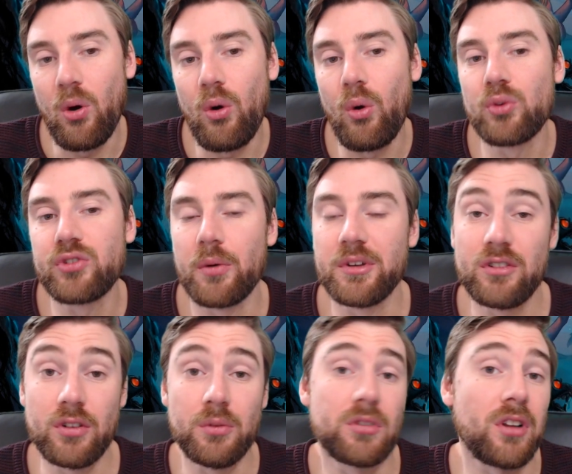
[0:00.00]
also it's
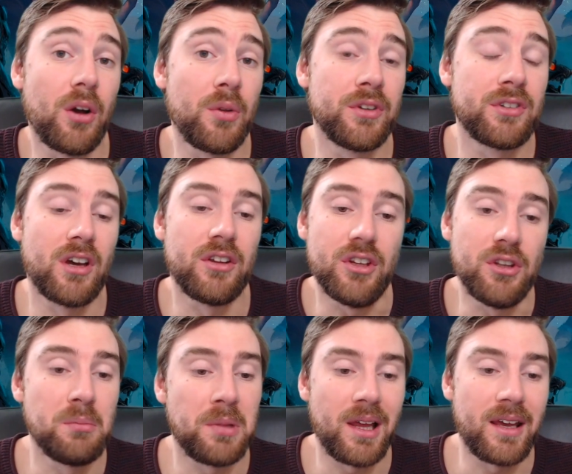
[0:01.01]
too slow the turn that
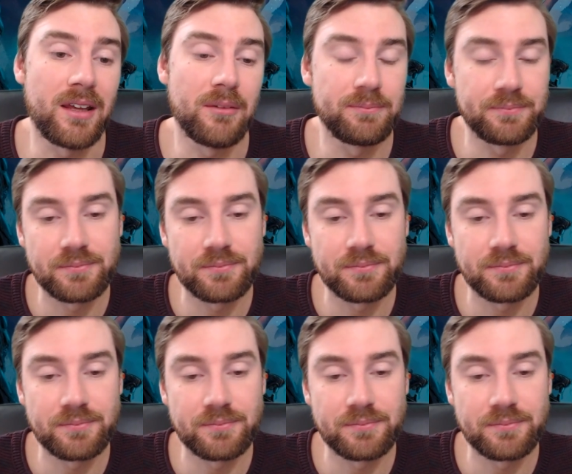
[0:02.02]
you play it.